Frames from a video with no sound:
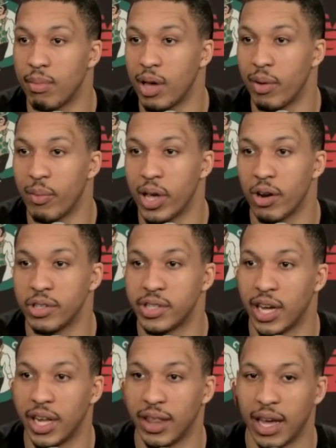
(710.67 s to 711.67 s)
And we
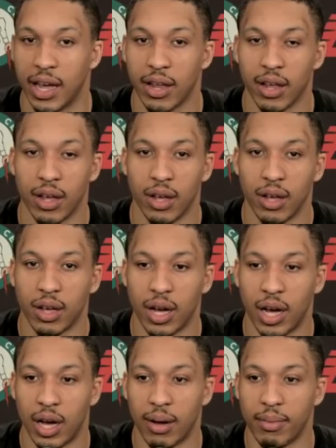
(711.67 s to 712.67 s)
understand that
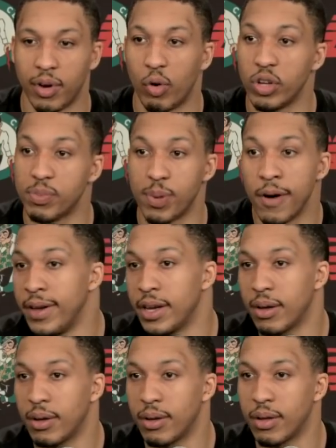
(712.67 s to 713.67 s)
uh, no one's perfect,